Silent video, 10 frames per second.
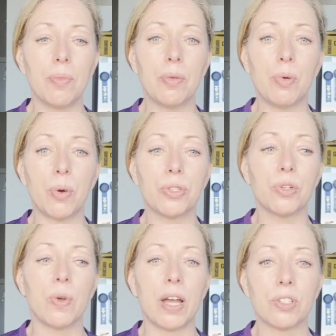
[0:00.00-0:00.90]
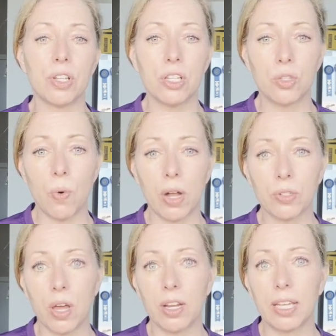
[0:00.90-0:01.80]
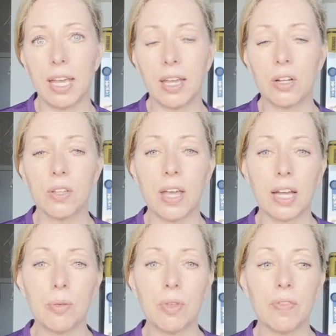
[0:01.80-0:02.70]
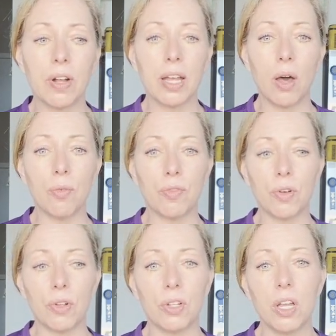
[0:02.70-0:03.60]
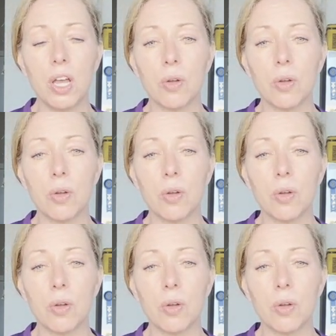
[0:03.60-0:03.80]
in both directions, walk, trot, and canter, that can be very helpful.